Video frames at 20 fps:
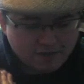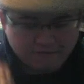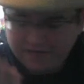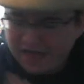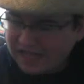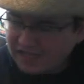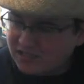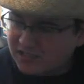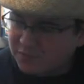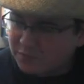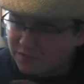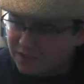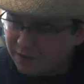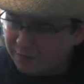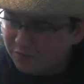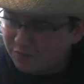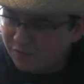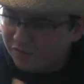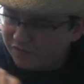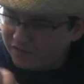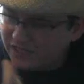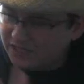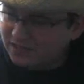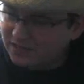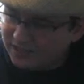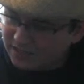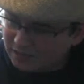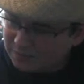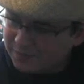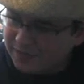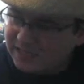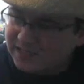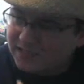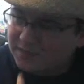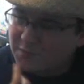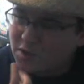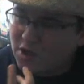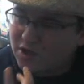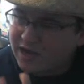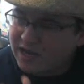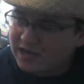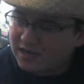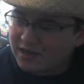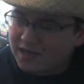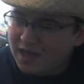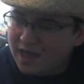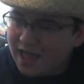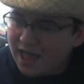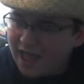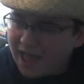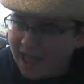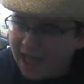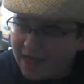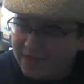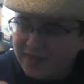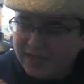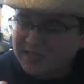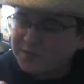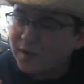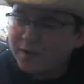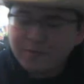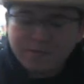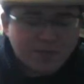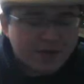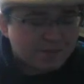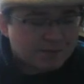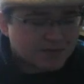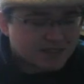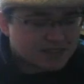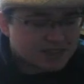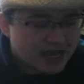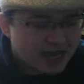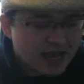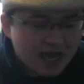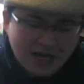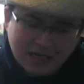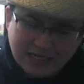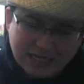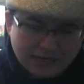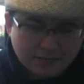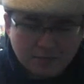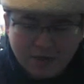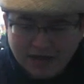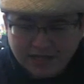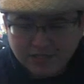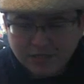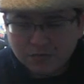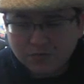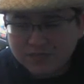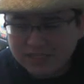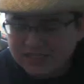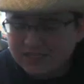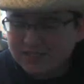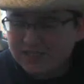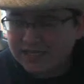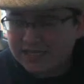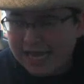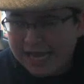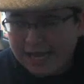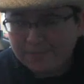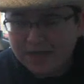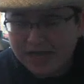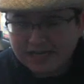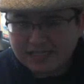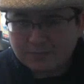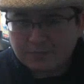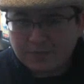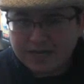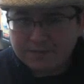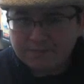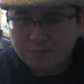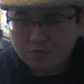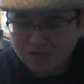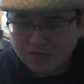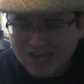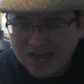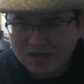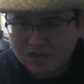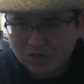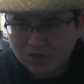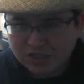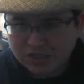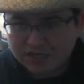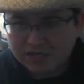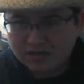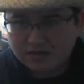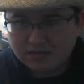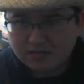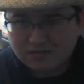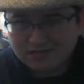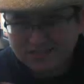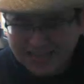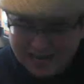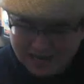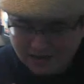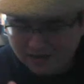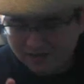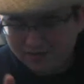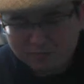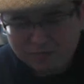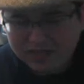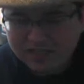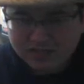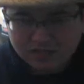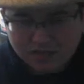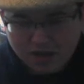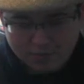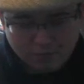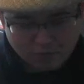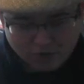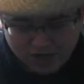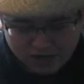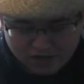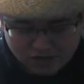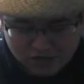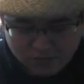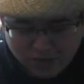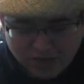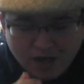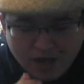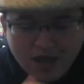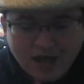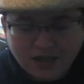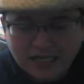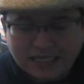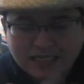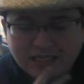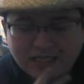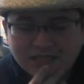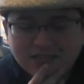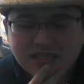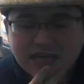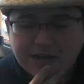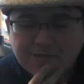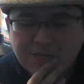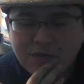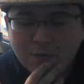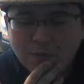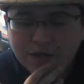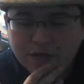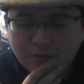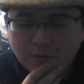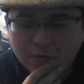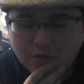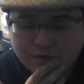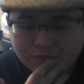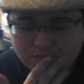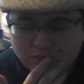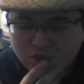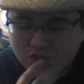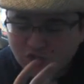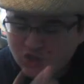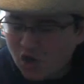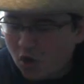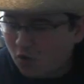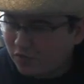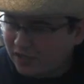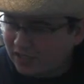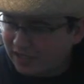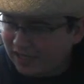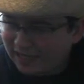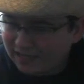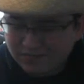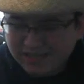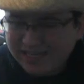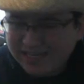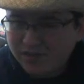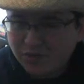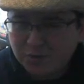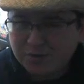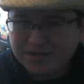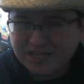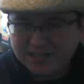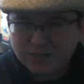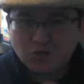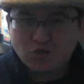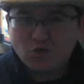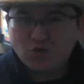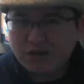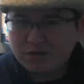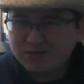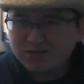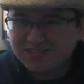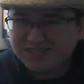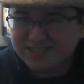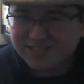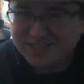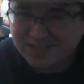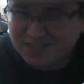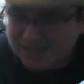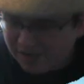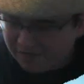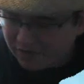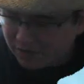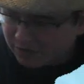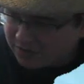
events where they would reveal little bits about it, and that's why when people say like, mind you, this is the game that has been in production technically, I mean, it's not in production, but like this is a game that we were shown in like E3, like 2007